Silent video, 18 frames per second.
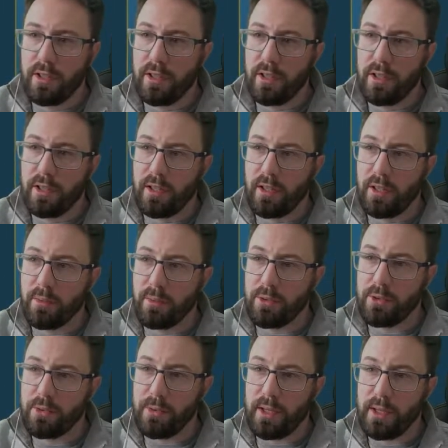
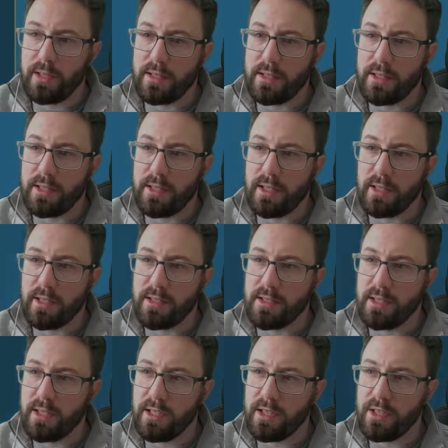Once we get to the next
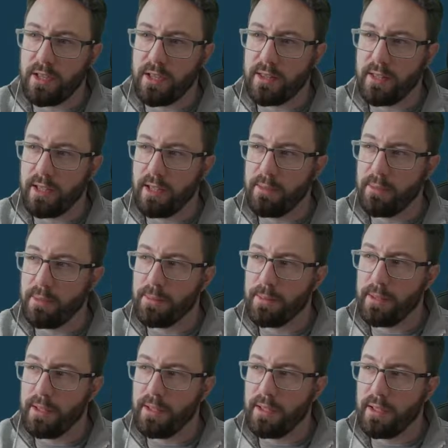stage, I think it might
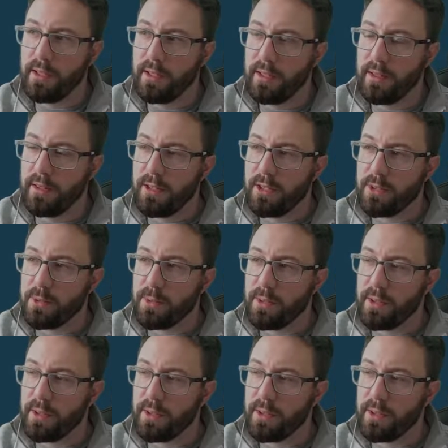be this one.